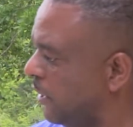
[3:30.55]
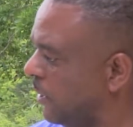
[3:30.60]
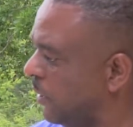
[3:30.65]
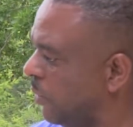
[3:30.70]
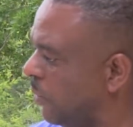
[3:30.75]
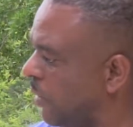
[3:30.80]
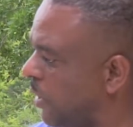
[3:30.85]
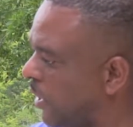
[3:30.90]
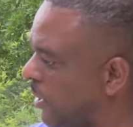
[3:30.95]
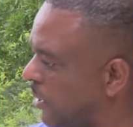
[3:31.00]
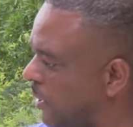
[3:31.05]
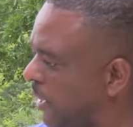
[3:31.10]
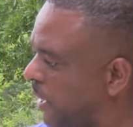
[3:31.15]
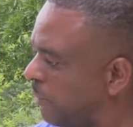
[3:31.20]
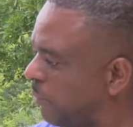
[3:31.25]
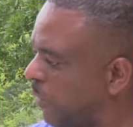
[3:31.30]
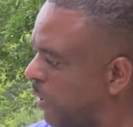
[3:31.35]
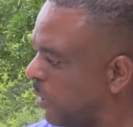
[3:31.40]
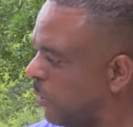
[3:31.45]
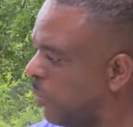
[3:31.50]
the water
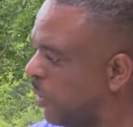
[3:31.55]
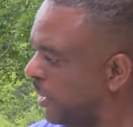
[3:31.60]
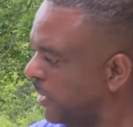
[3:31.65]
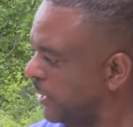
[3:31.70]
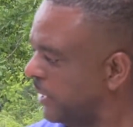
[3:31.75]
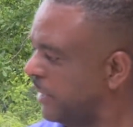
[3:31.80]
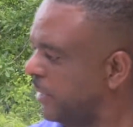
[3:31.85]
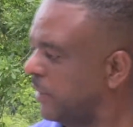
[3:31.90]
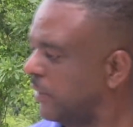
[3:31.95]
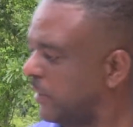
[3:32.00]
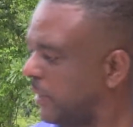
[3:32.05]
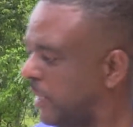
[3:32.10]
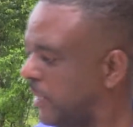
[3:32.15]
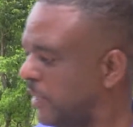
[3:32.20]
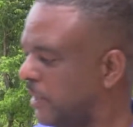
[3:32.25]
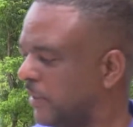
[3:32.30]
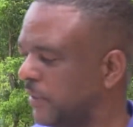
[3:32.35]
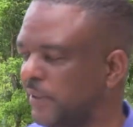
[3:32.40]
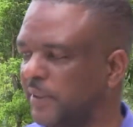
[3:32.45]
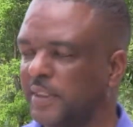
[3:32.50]
and mud washed into their
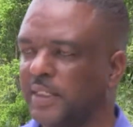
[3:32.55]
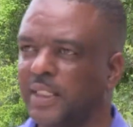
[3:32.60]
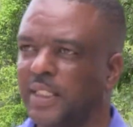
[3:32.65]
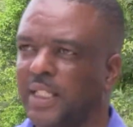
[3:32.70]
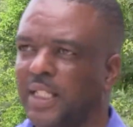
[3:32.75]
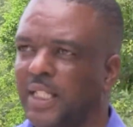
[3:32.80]
house,